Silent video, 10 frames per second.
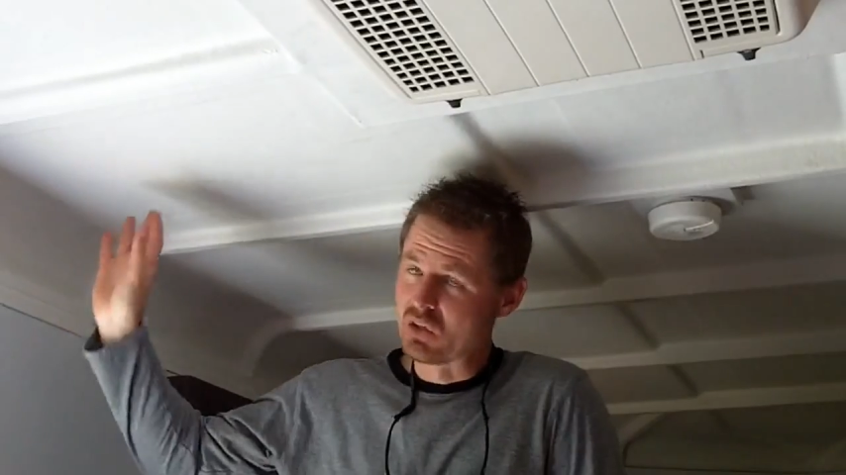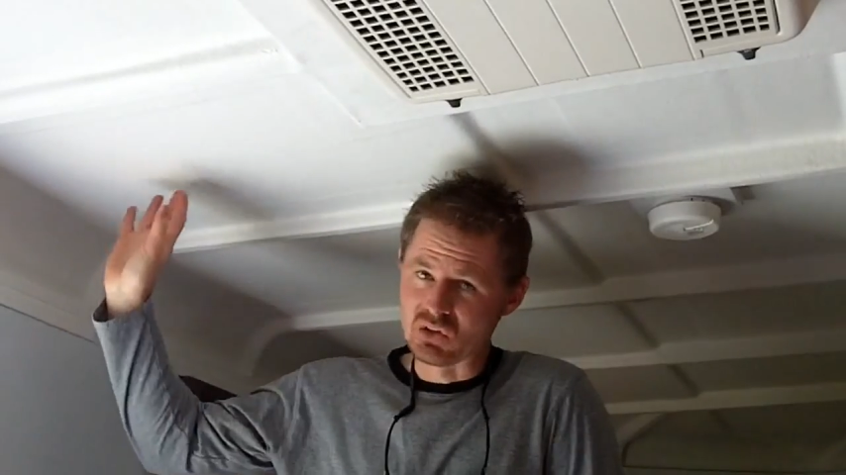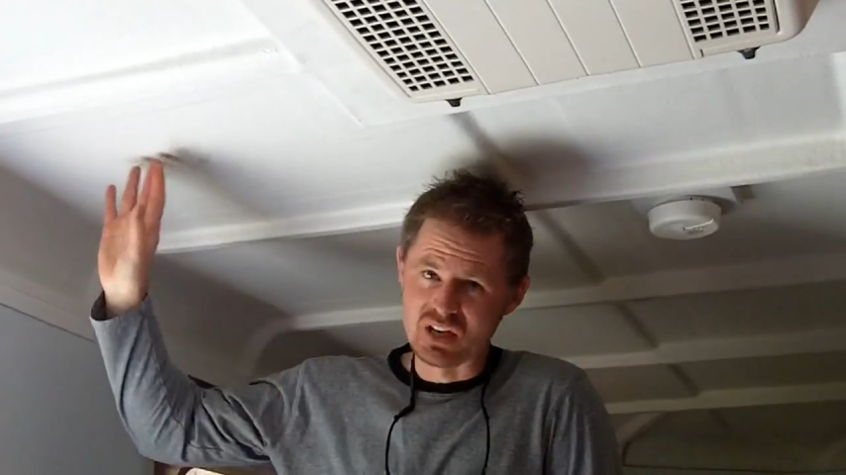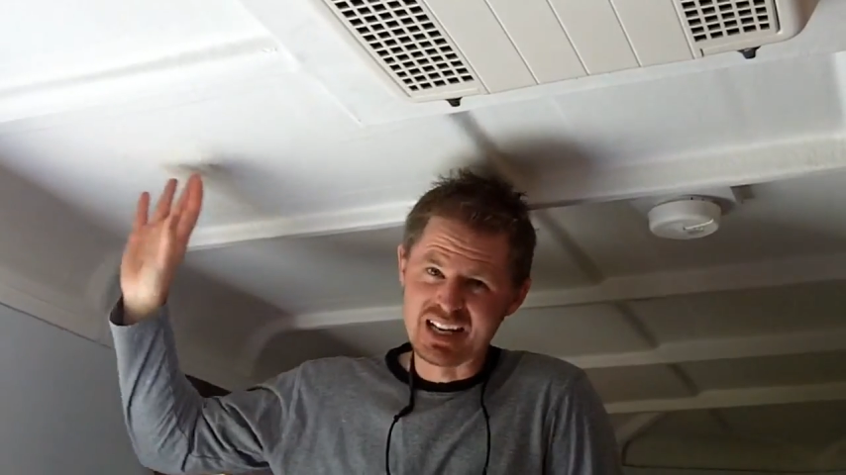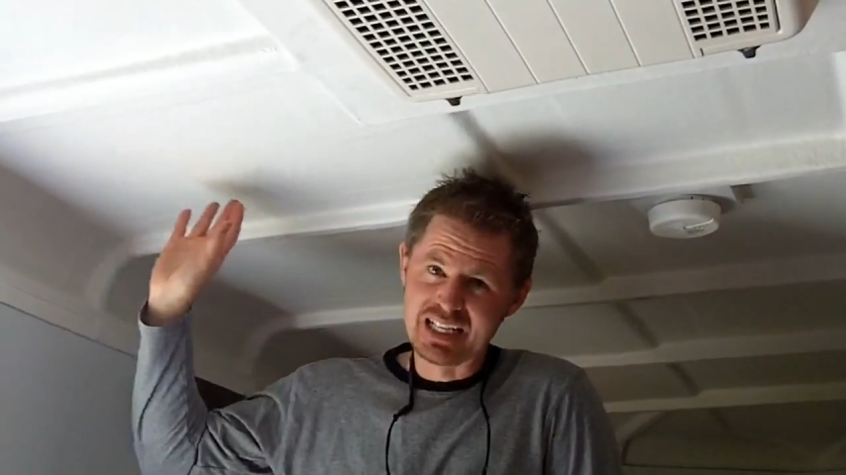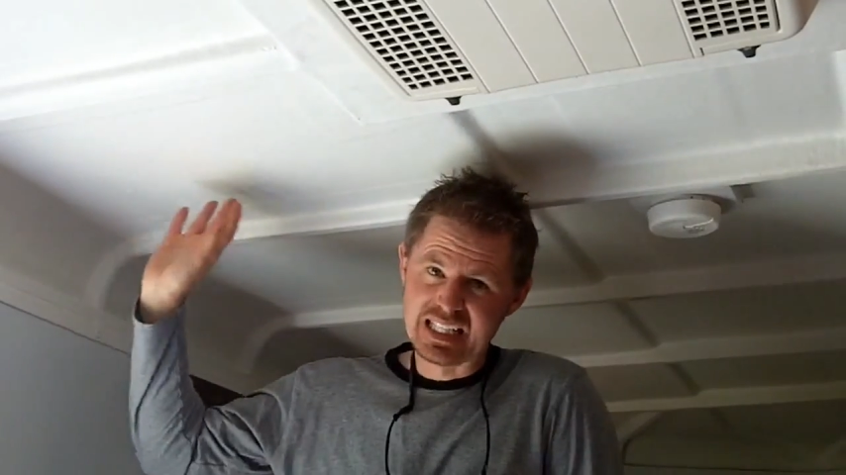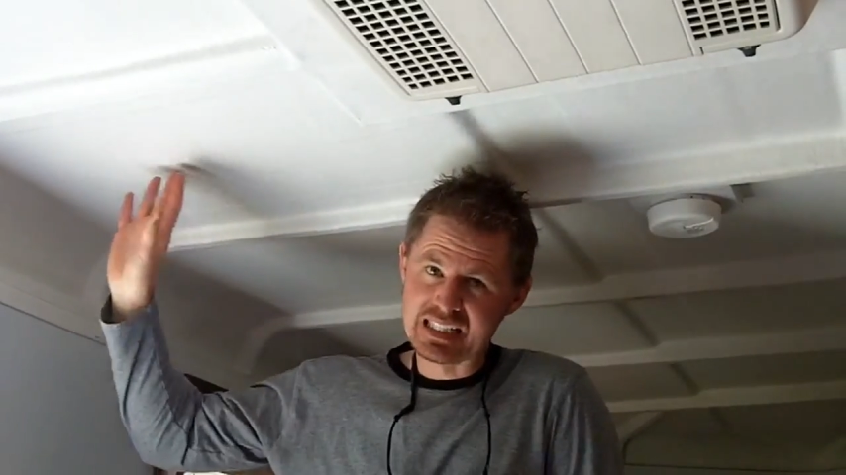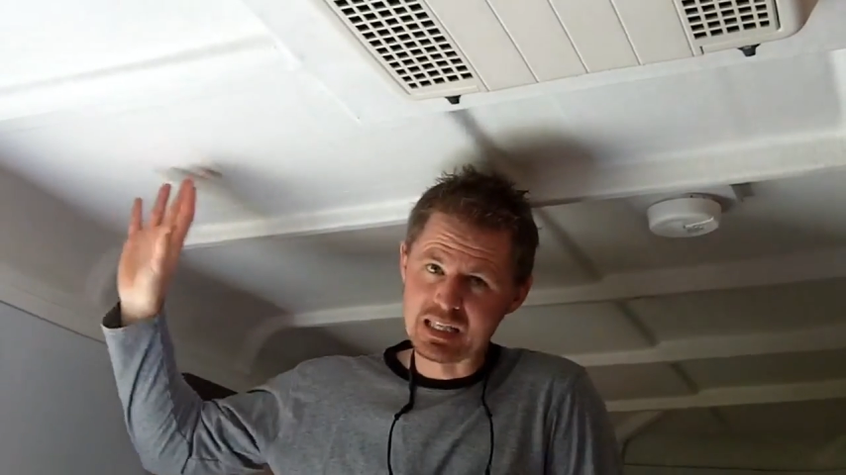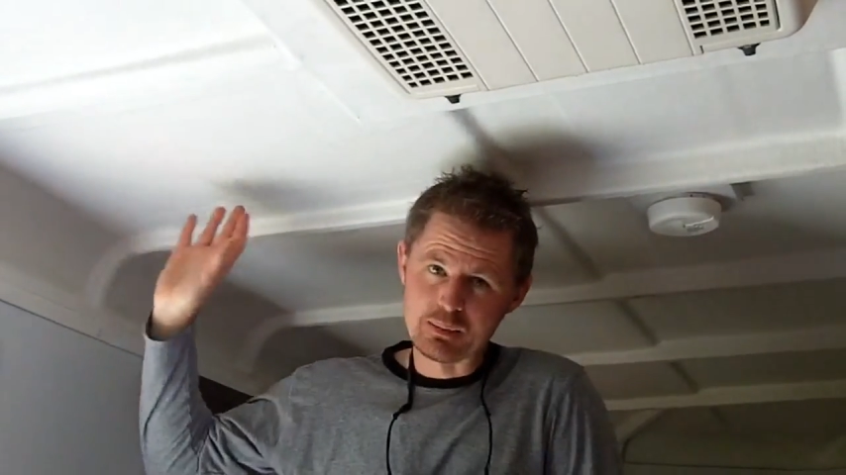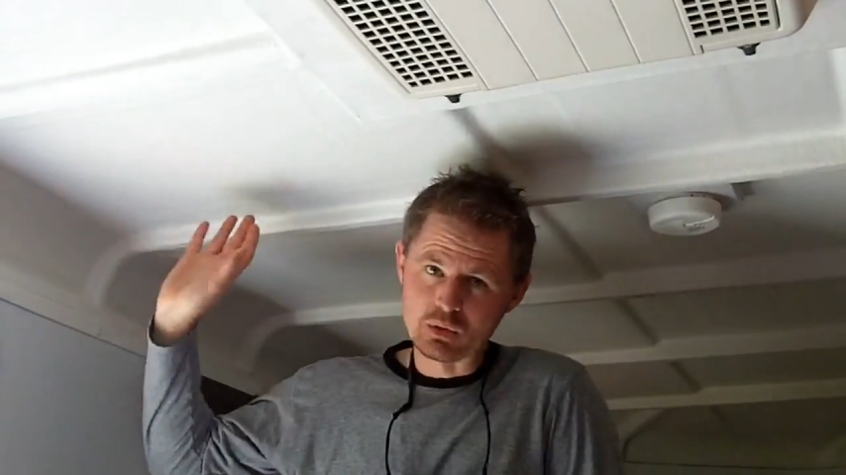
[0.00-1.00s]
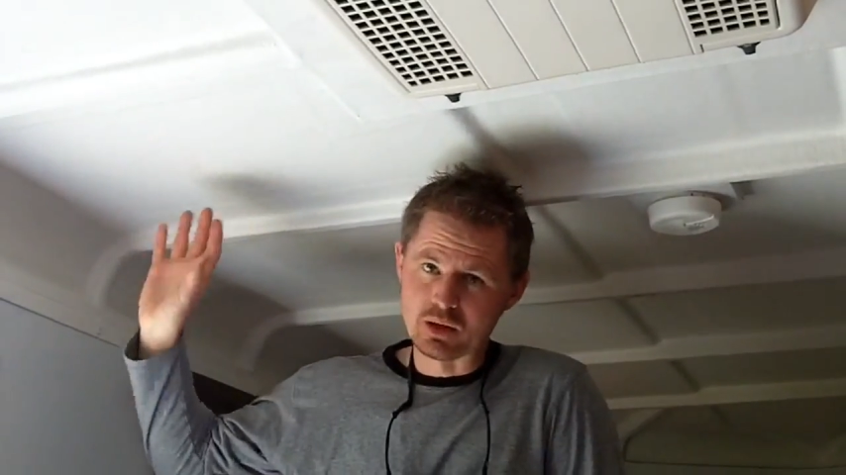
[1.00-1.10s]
There's not any seams